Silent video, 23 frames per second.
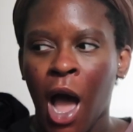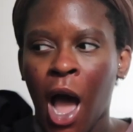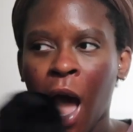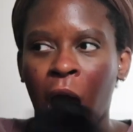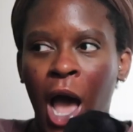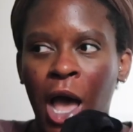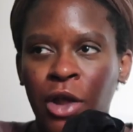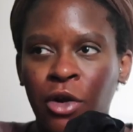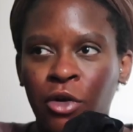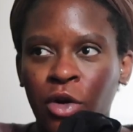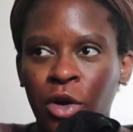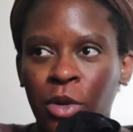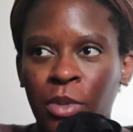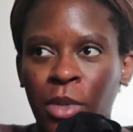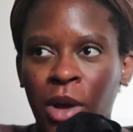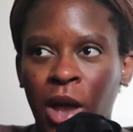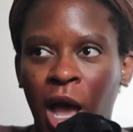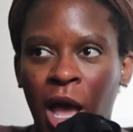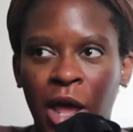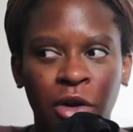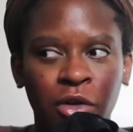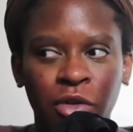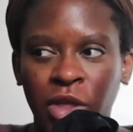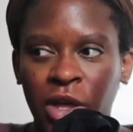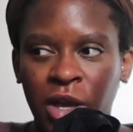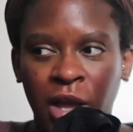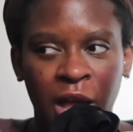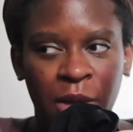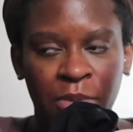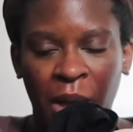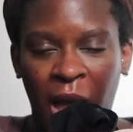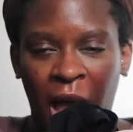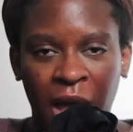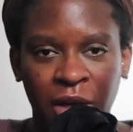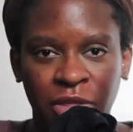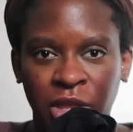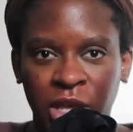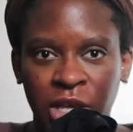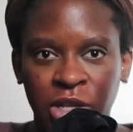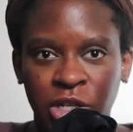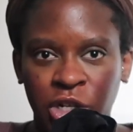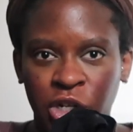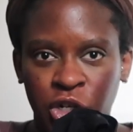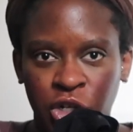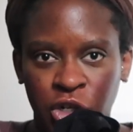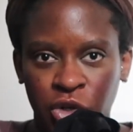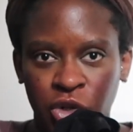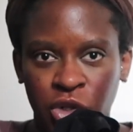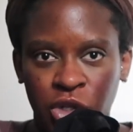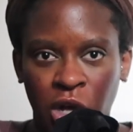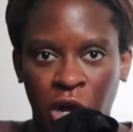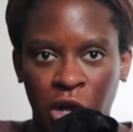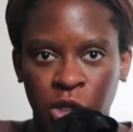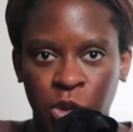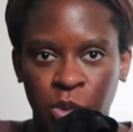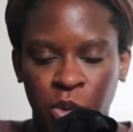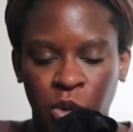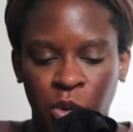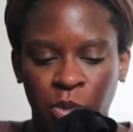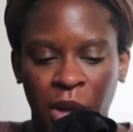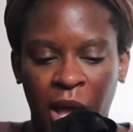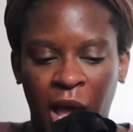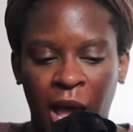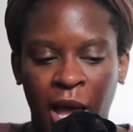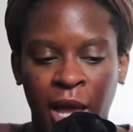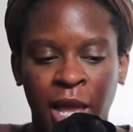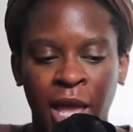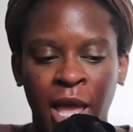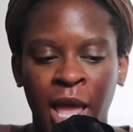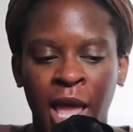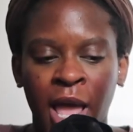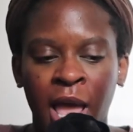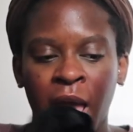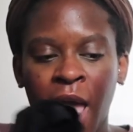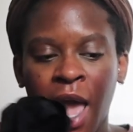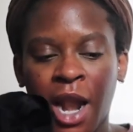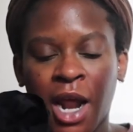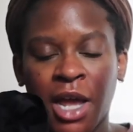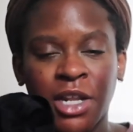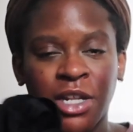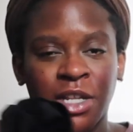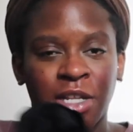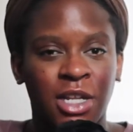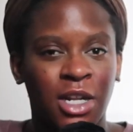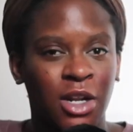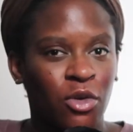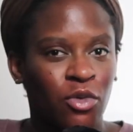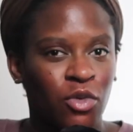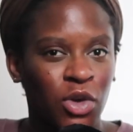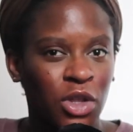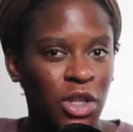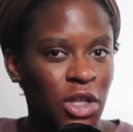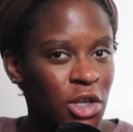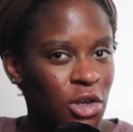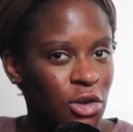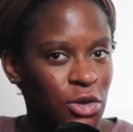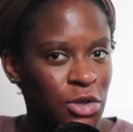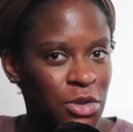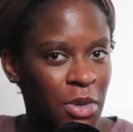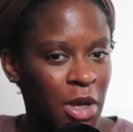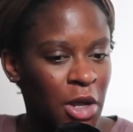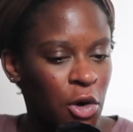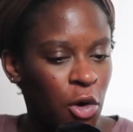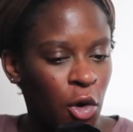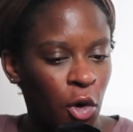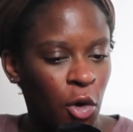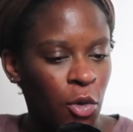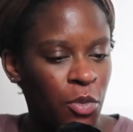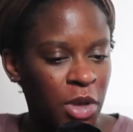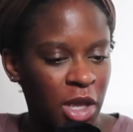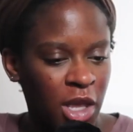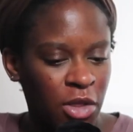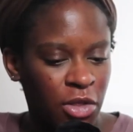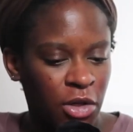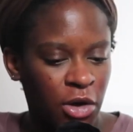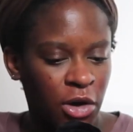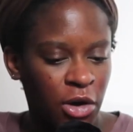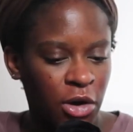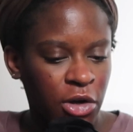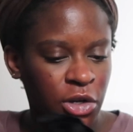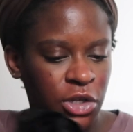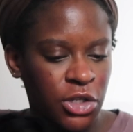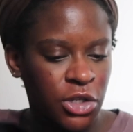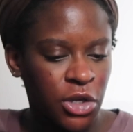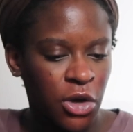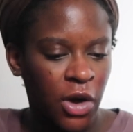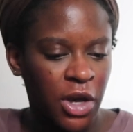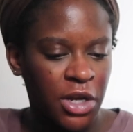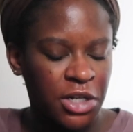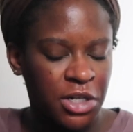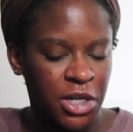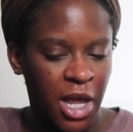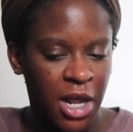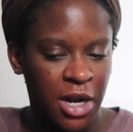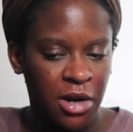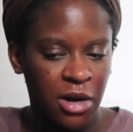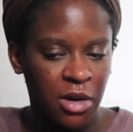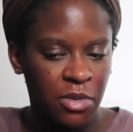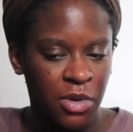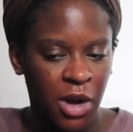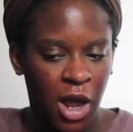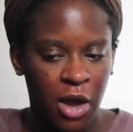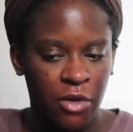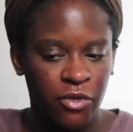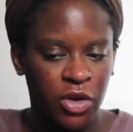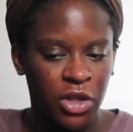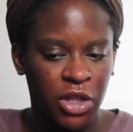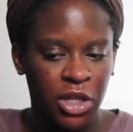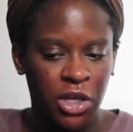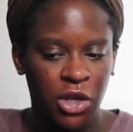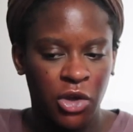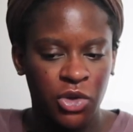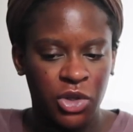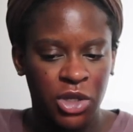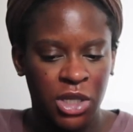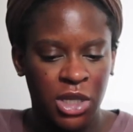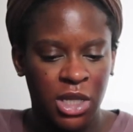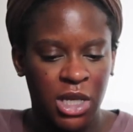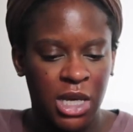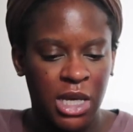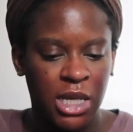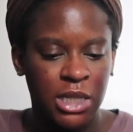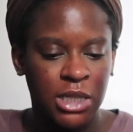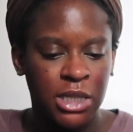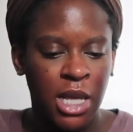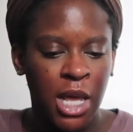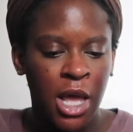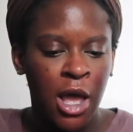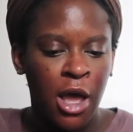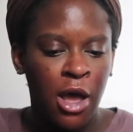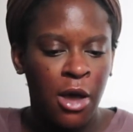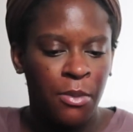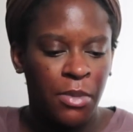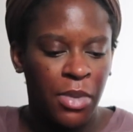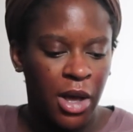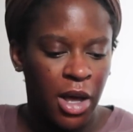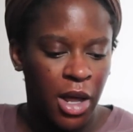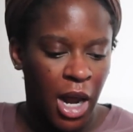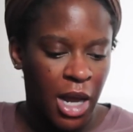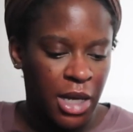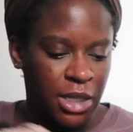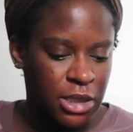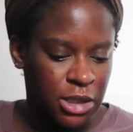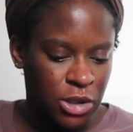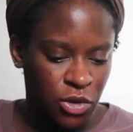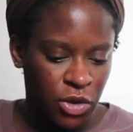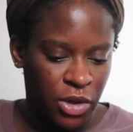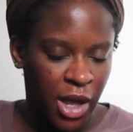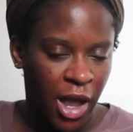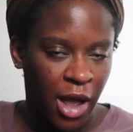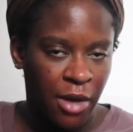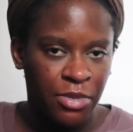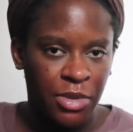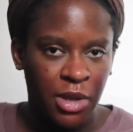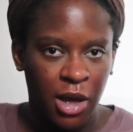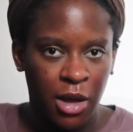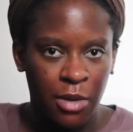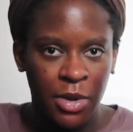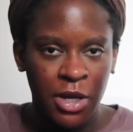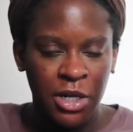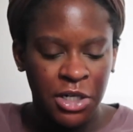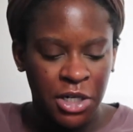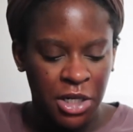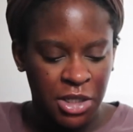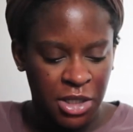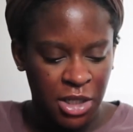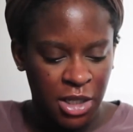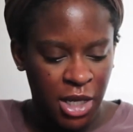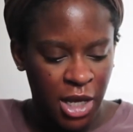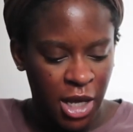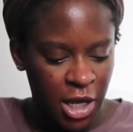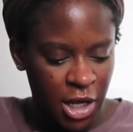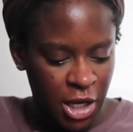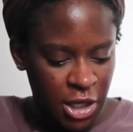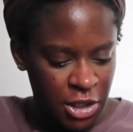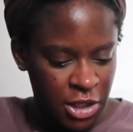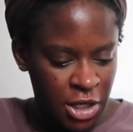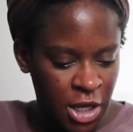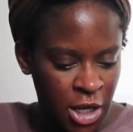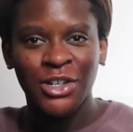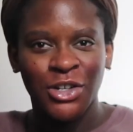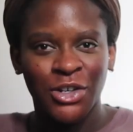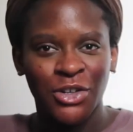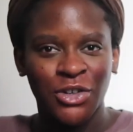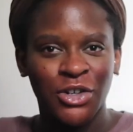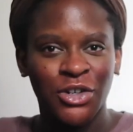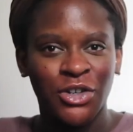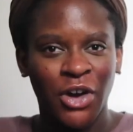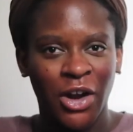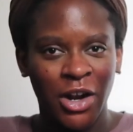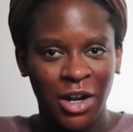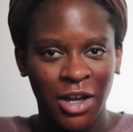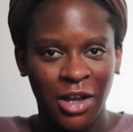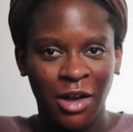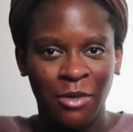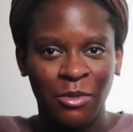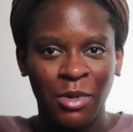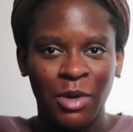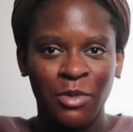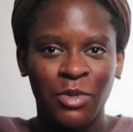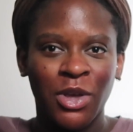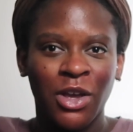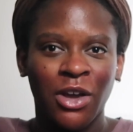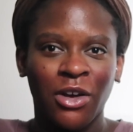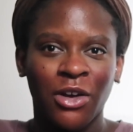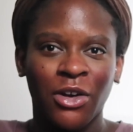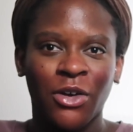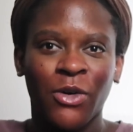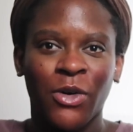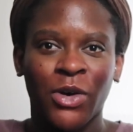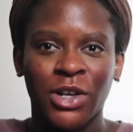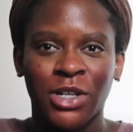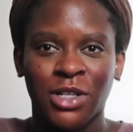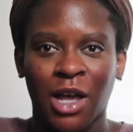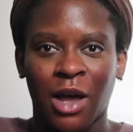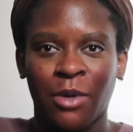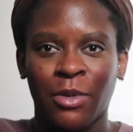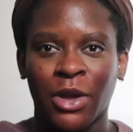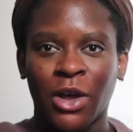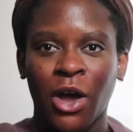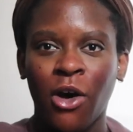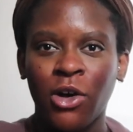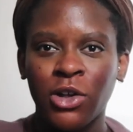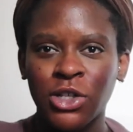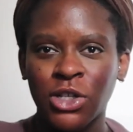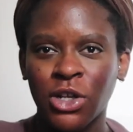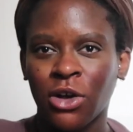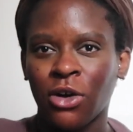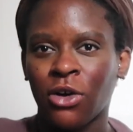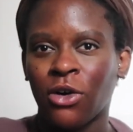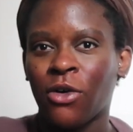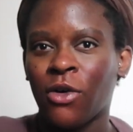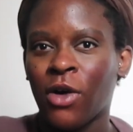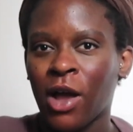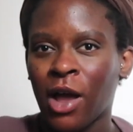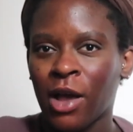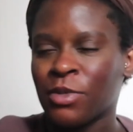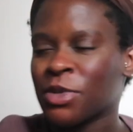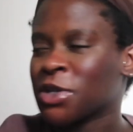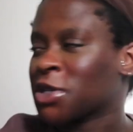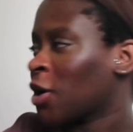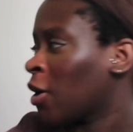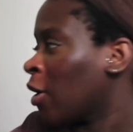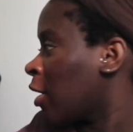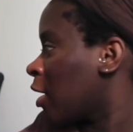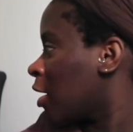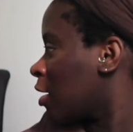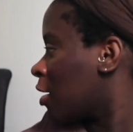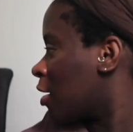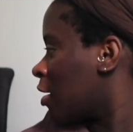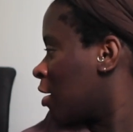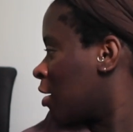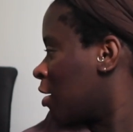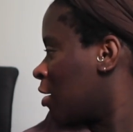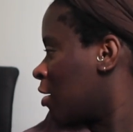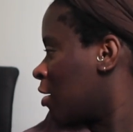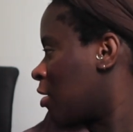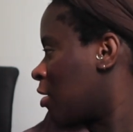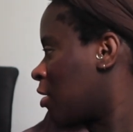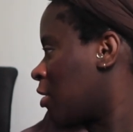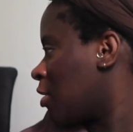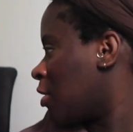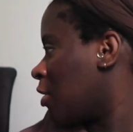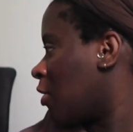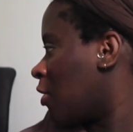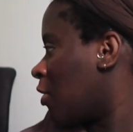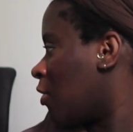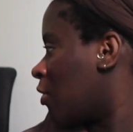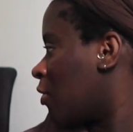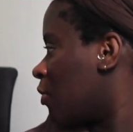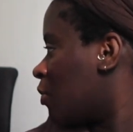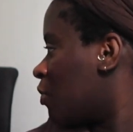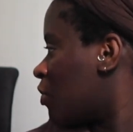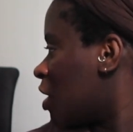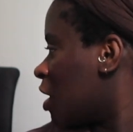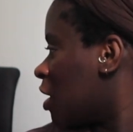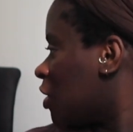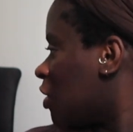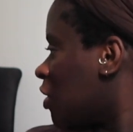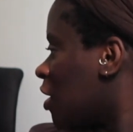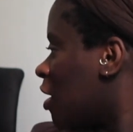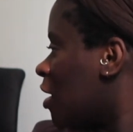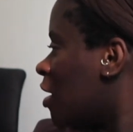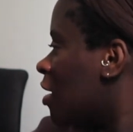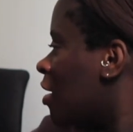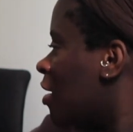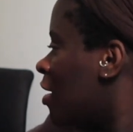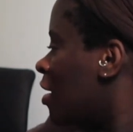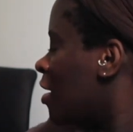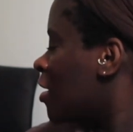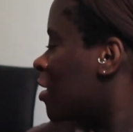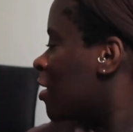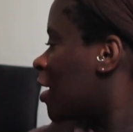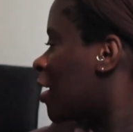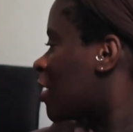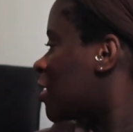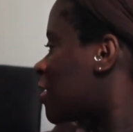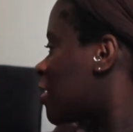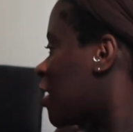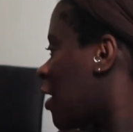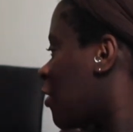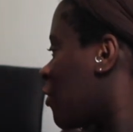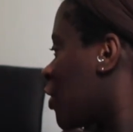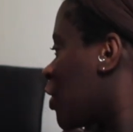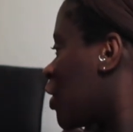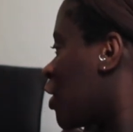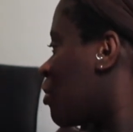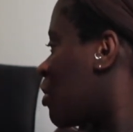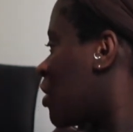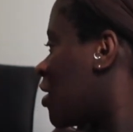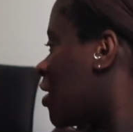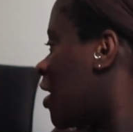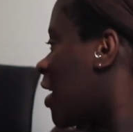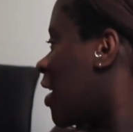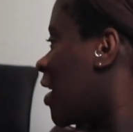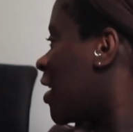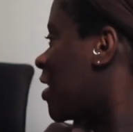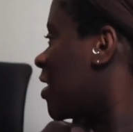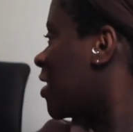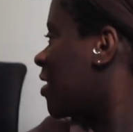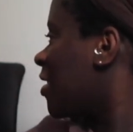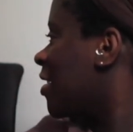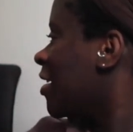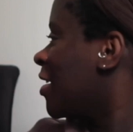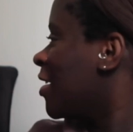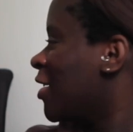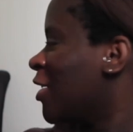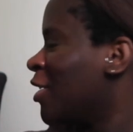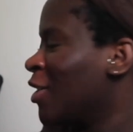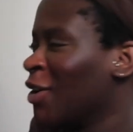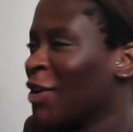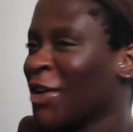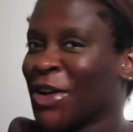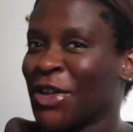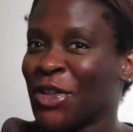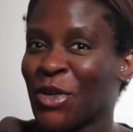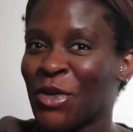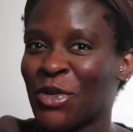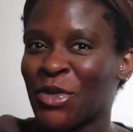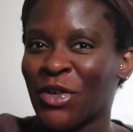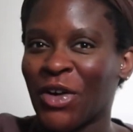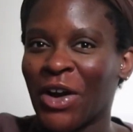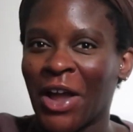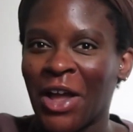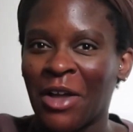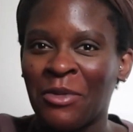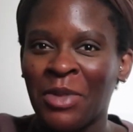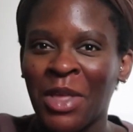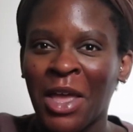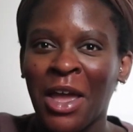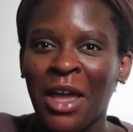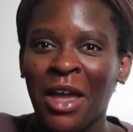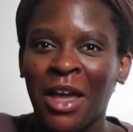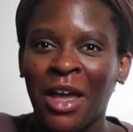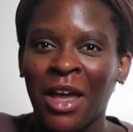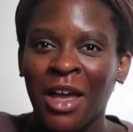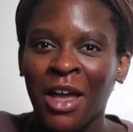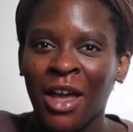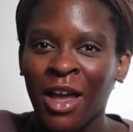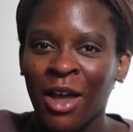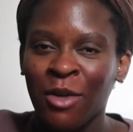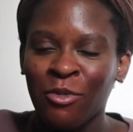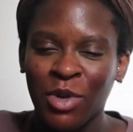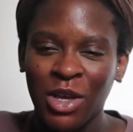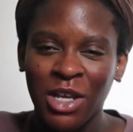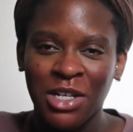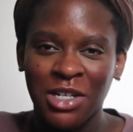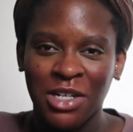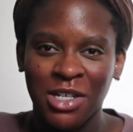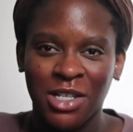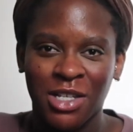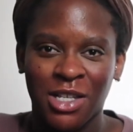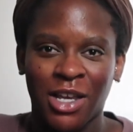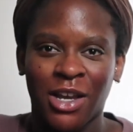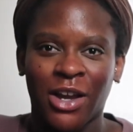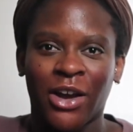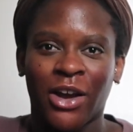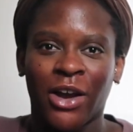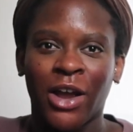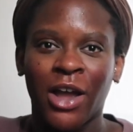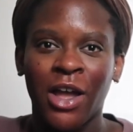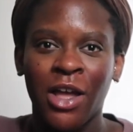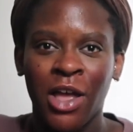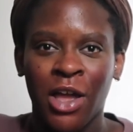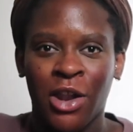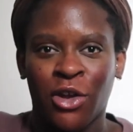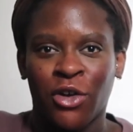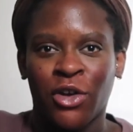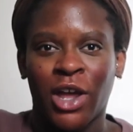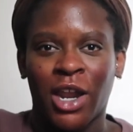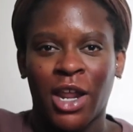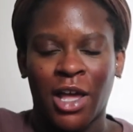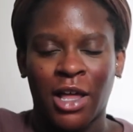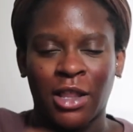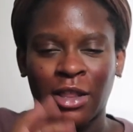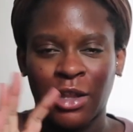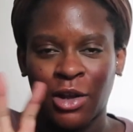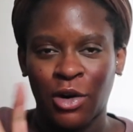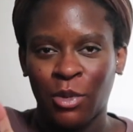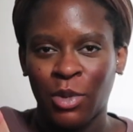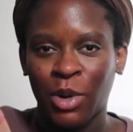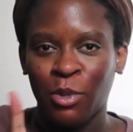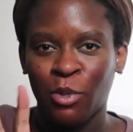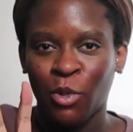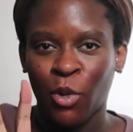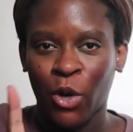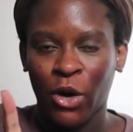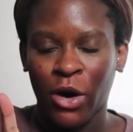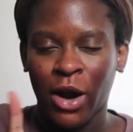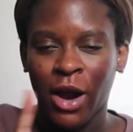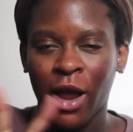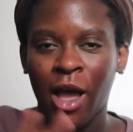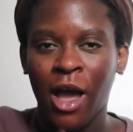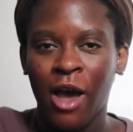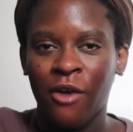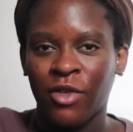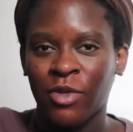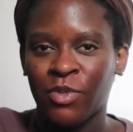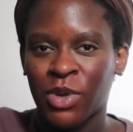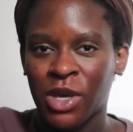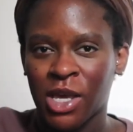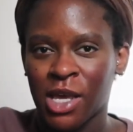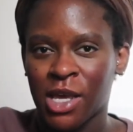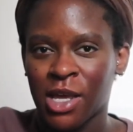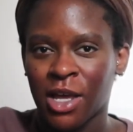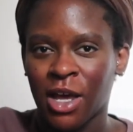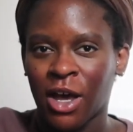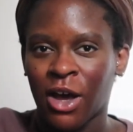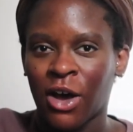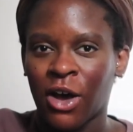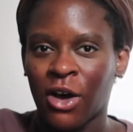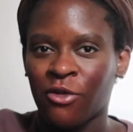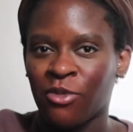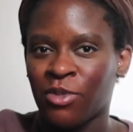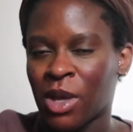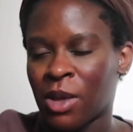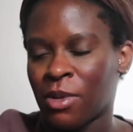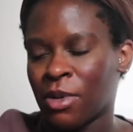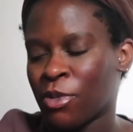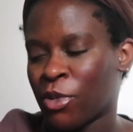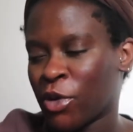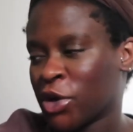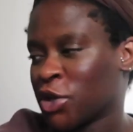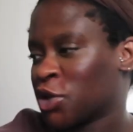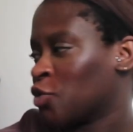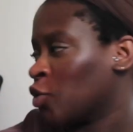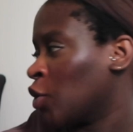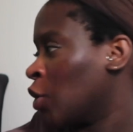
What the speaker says: I don't think I packed these in Jude's hospital bag, and I didn't really use them at home either, so I ended up not really using these, but I still kept them just in case. Jude's trying to come up here and Corey stop it. Also, I'm sorry. Oh, Bishi. That's not really polite. You're in the frame. Bishi's here, and you're getting a little bit more of a peek of baby boy's